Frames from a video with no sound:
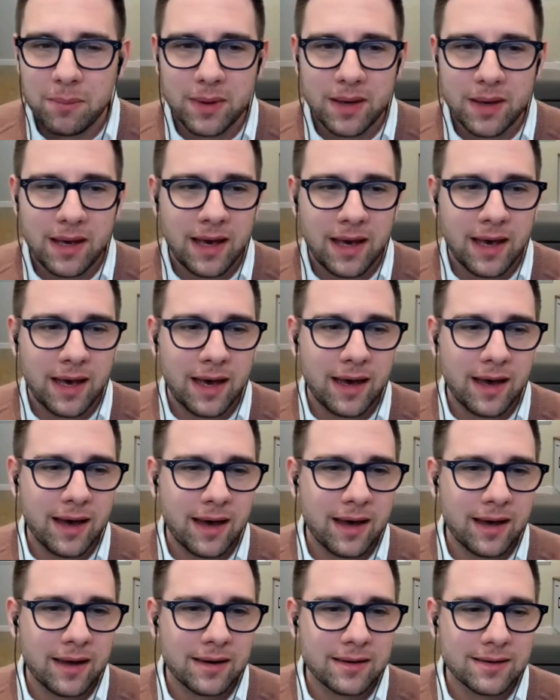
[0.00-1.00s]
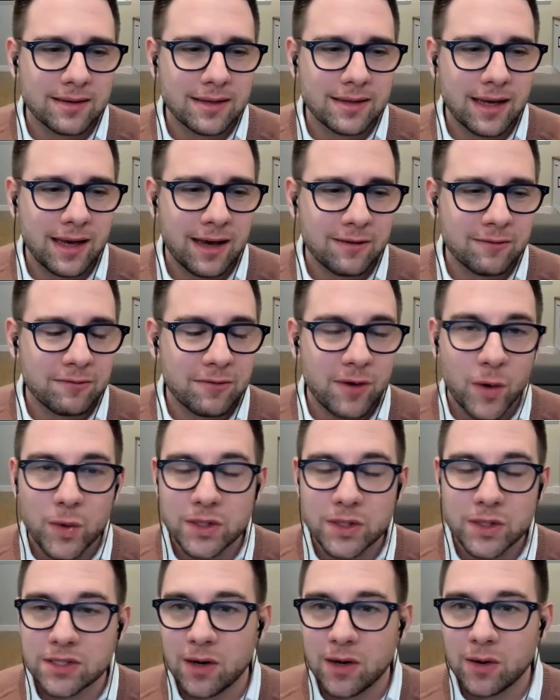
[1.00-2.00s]
and and
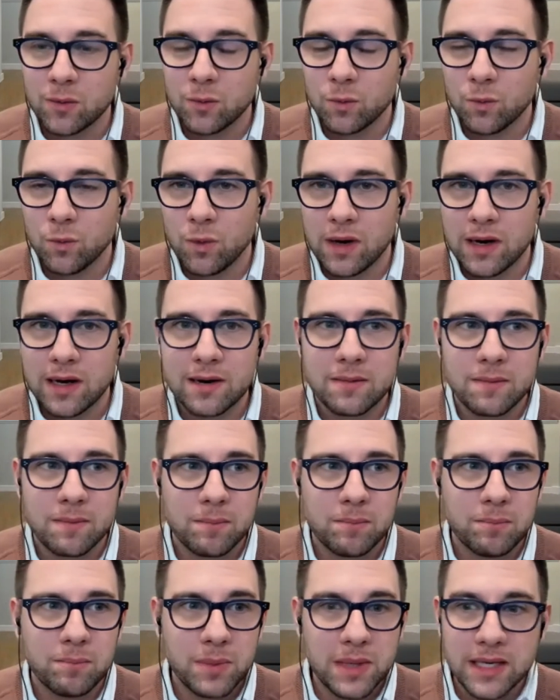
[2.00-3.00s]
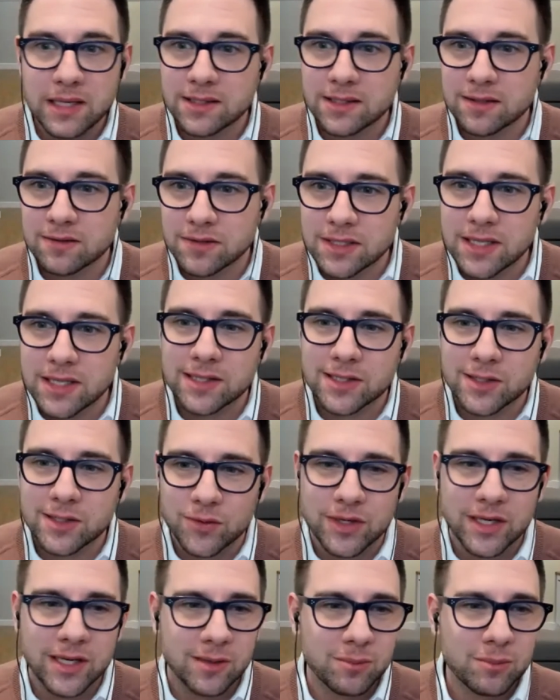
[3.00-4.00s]
focus on one piece of
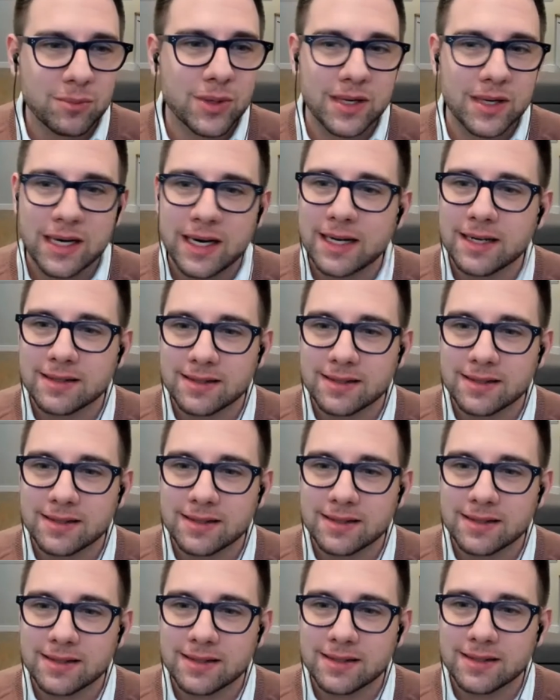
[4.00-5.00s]
sensory input at a time.